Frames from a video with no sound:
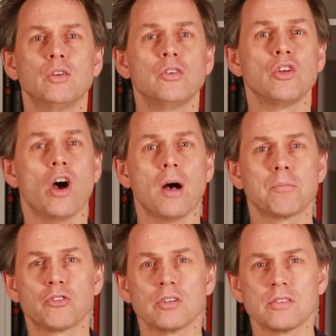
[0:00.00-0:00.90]
you the
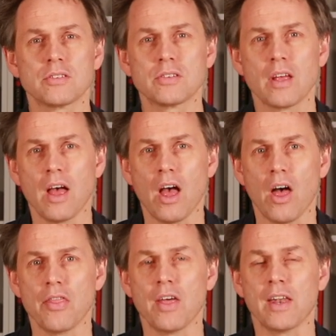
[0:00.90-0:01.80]
options
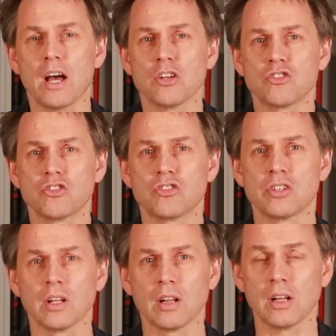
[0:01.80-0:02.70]
that are
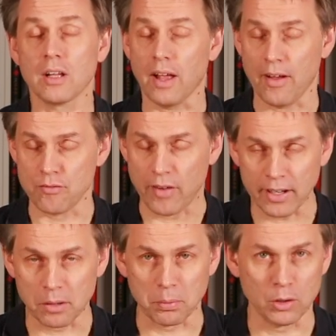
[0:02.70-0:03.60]
still
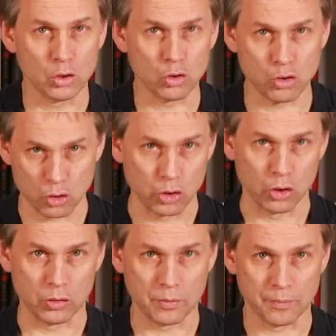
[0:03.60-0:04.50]
available to
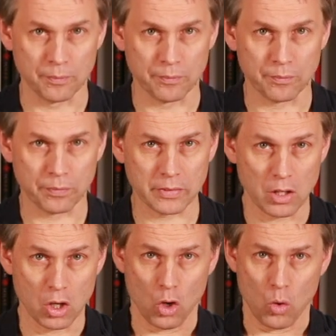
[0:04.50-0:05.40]
you.
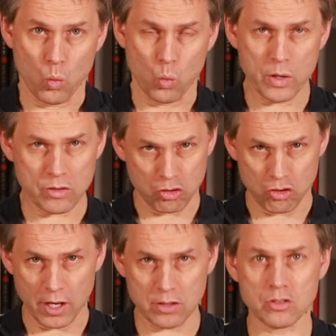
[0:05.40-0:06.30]
We
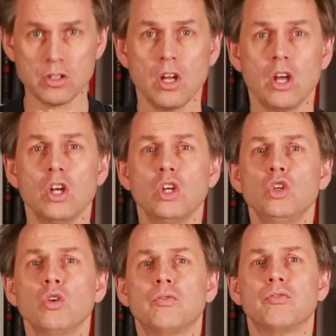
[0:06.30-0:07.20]
suggest
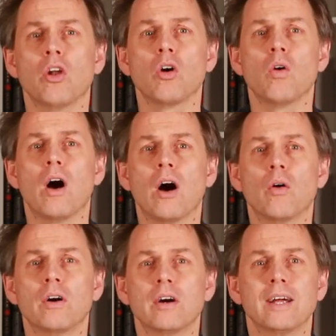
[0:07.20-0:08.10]
you follow
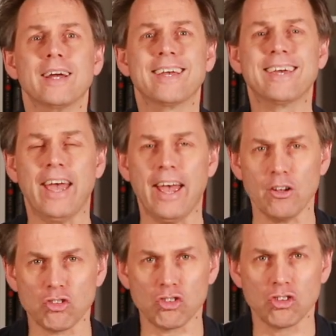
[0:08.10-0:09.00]
our
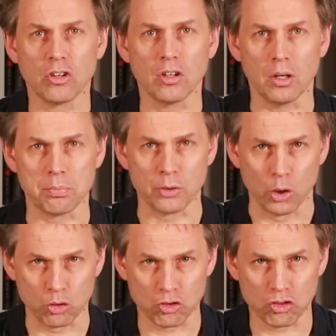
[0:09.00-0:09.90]
cash
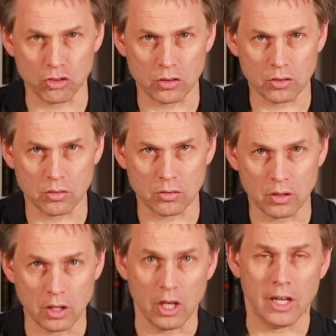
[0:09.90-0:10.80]
approach.
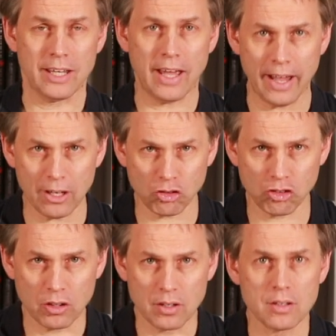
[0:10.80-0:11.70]

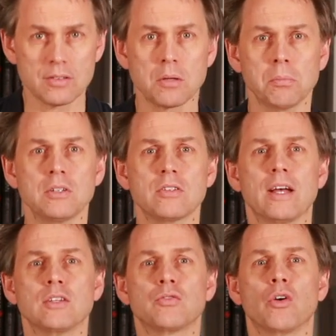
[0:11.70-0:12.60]
Cash simply
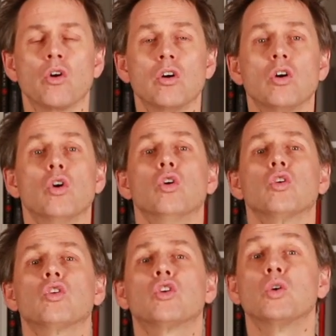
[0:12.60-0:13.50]
stands for
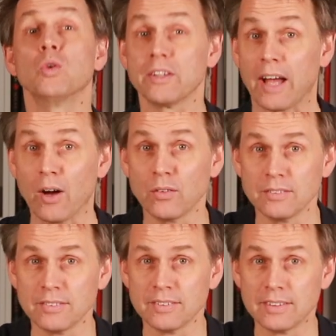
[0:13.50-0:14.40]
cool down,